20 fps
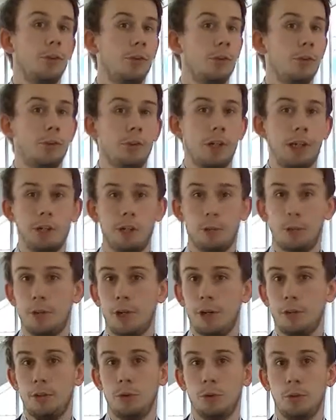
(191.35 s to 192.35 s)
some great
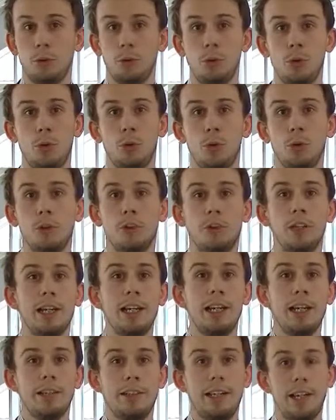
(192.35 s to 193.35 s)
inspirational talks
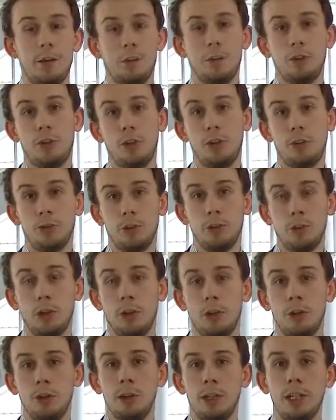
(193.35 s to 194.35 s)
to help the students
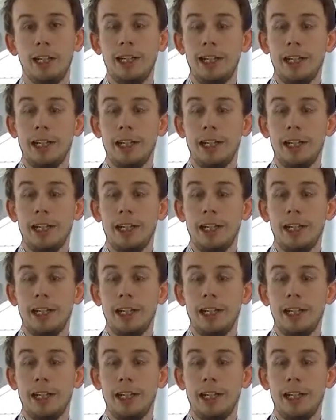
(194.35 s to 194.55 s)
along.